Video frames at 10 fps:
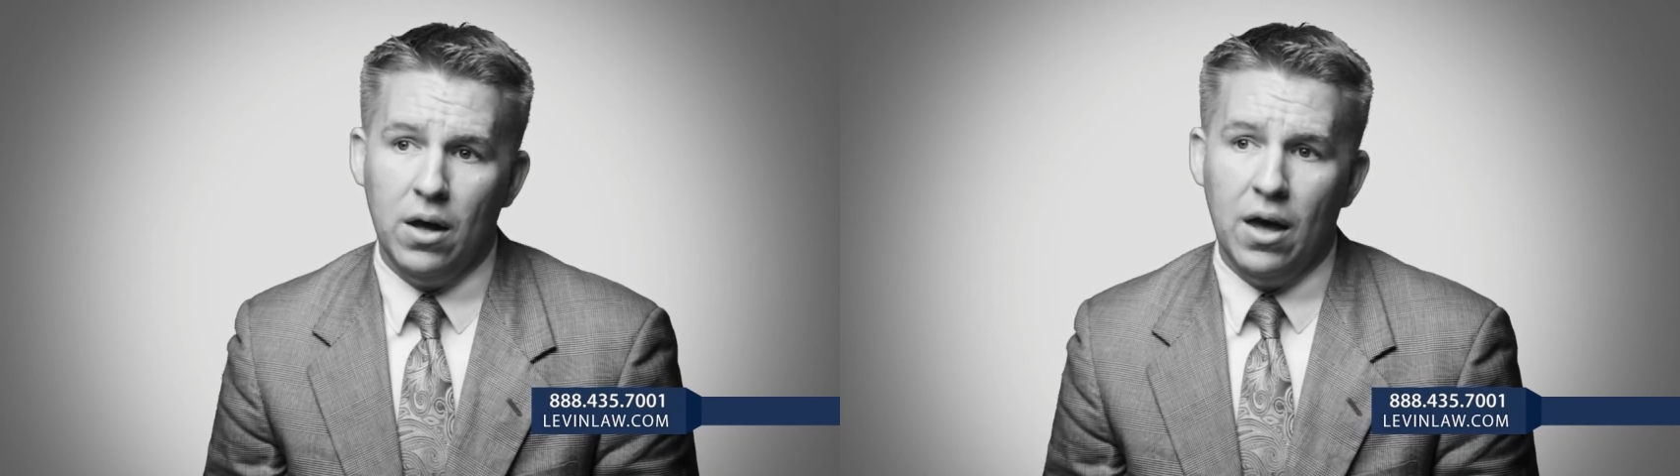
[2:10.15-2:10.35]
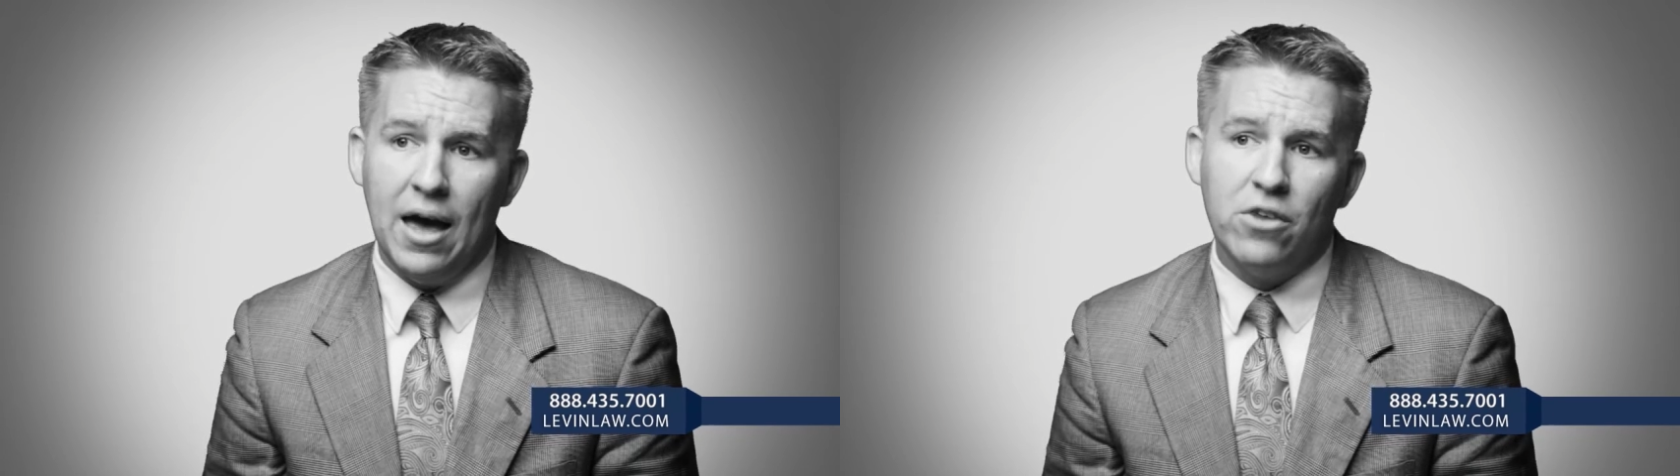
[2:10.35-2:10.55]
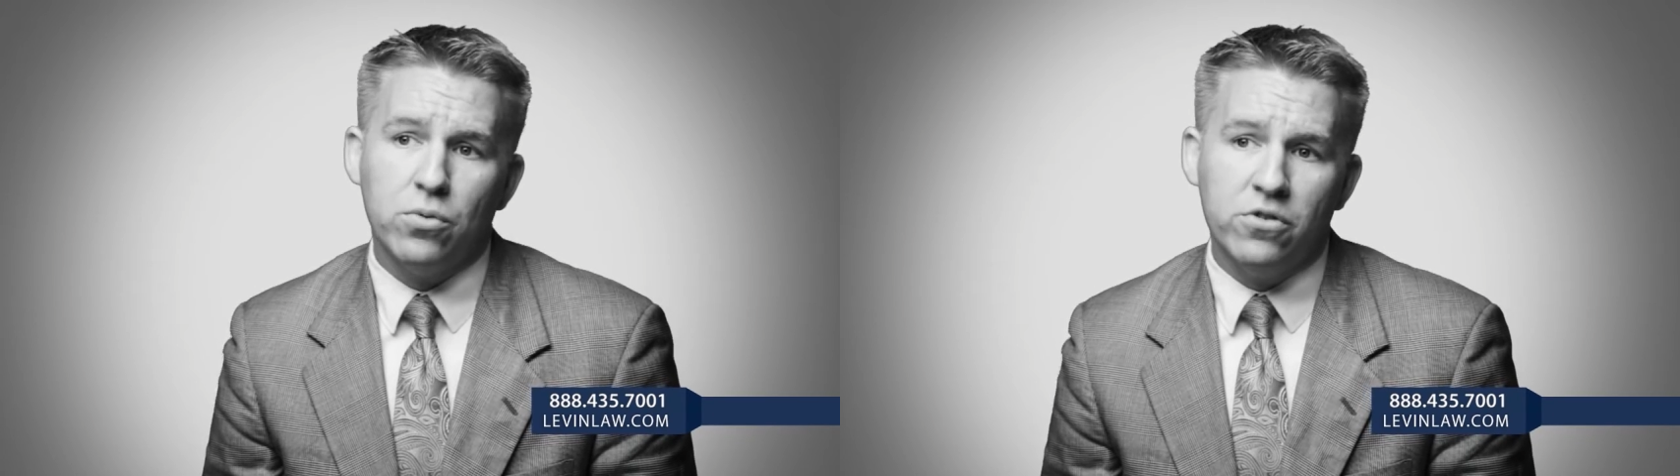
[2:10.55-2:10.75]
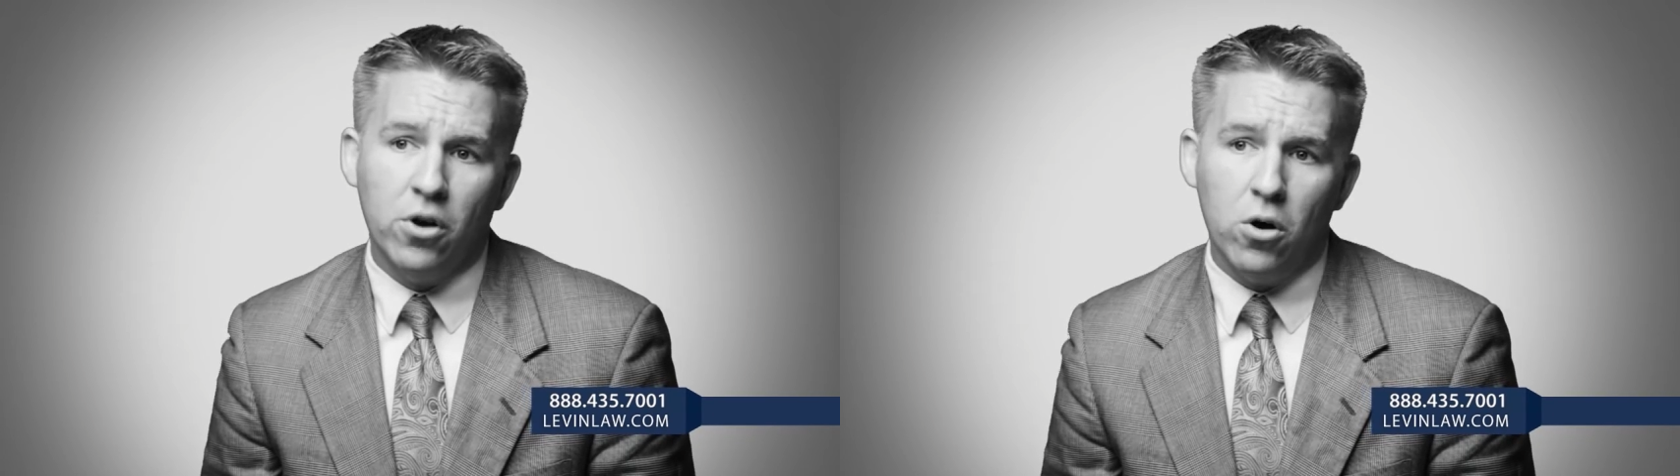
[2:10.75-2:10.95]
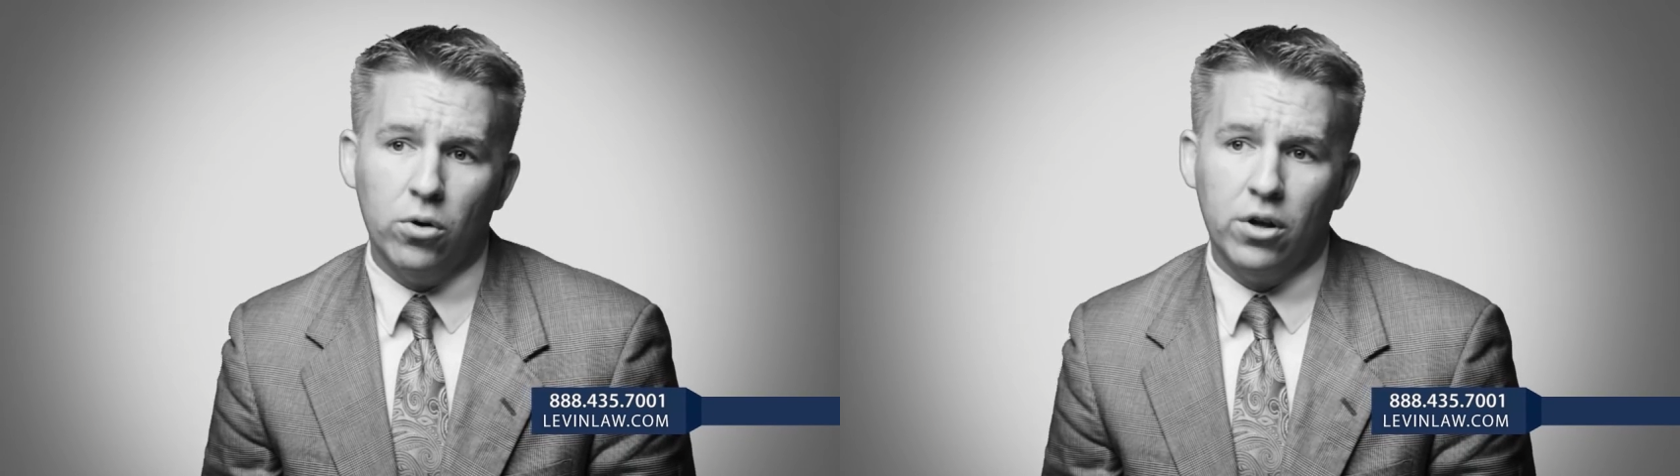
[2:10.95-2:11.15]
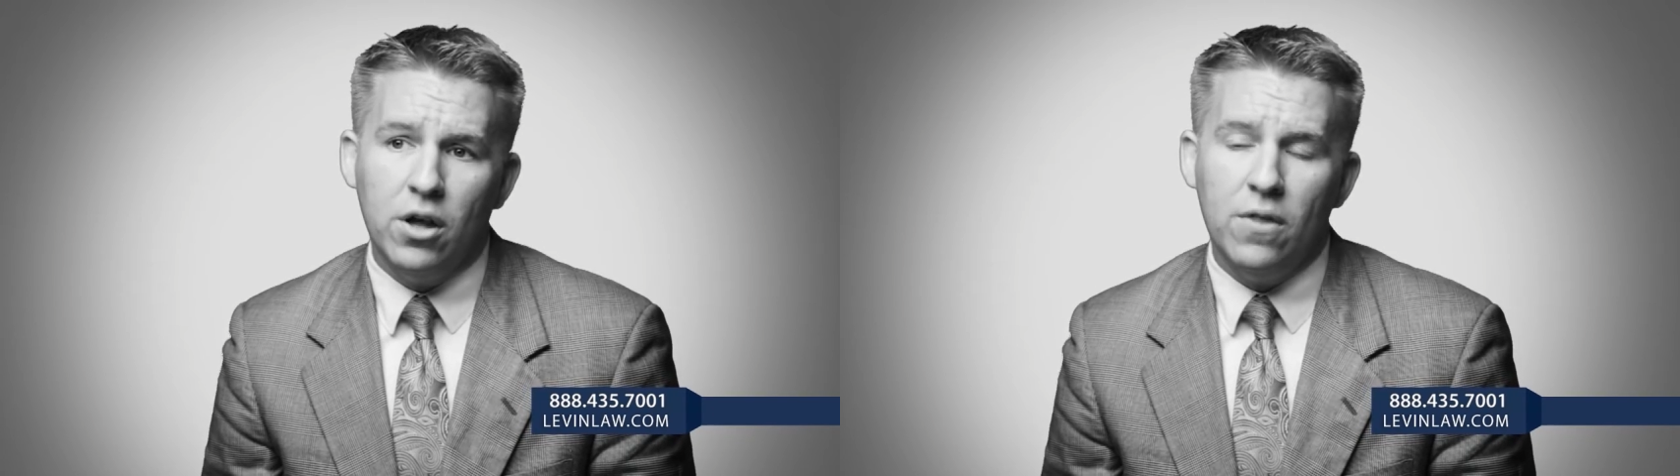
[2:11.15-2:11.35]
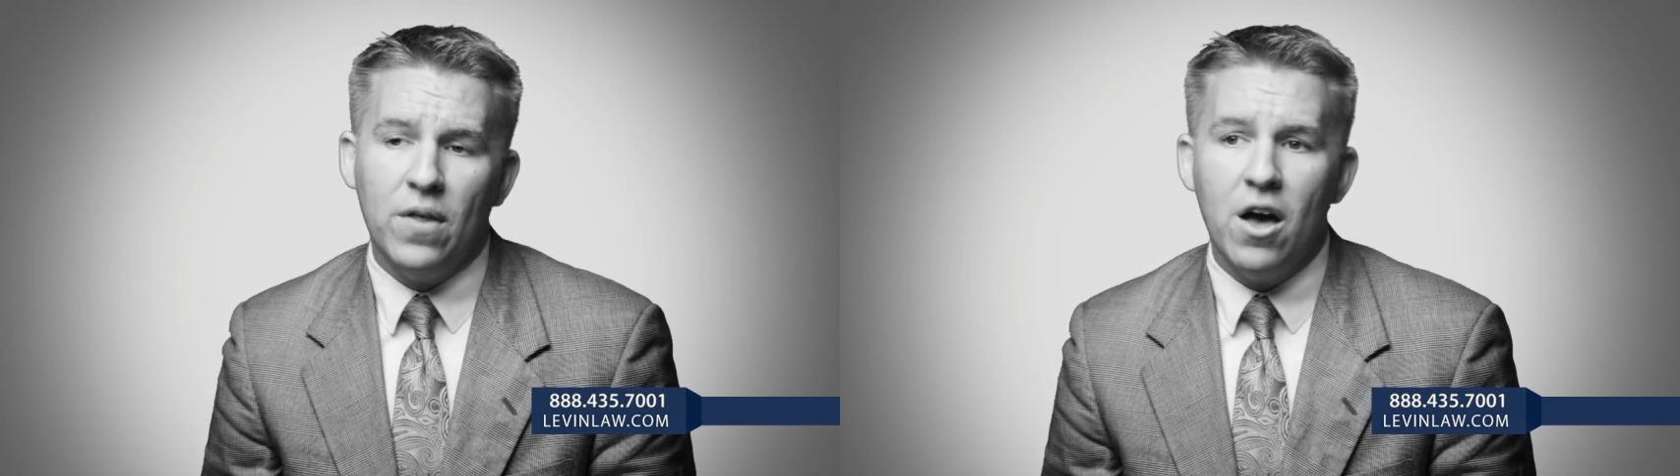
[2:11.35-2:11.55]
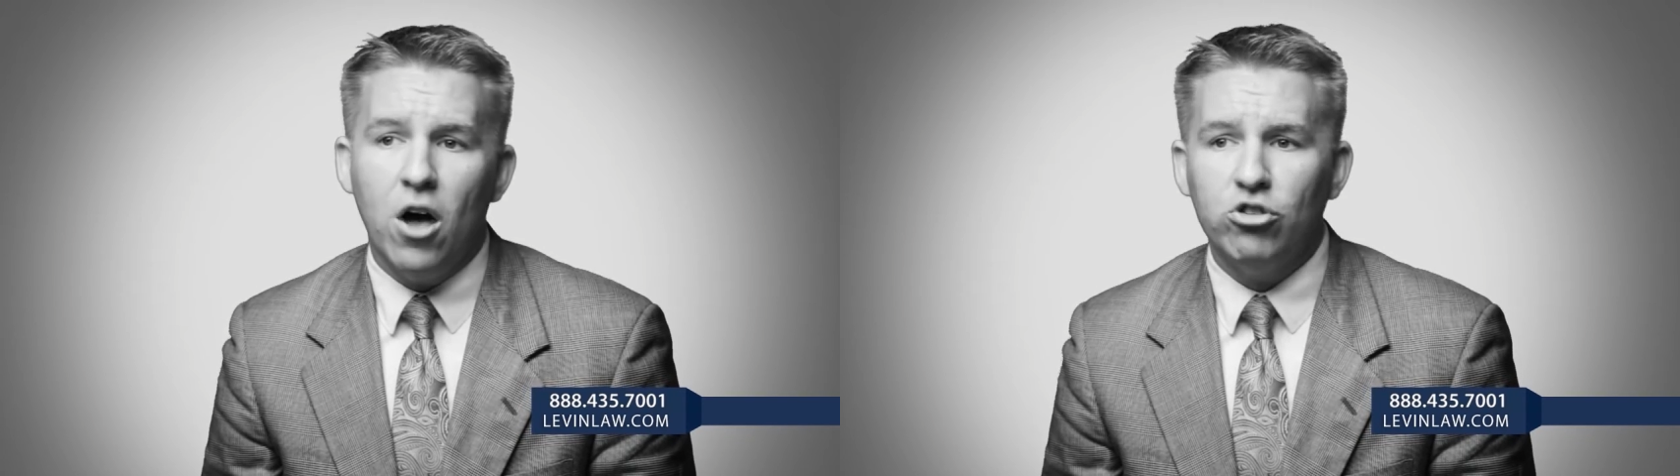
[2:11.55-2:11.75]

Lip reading: As a result, they all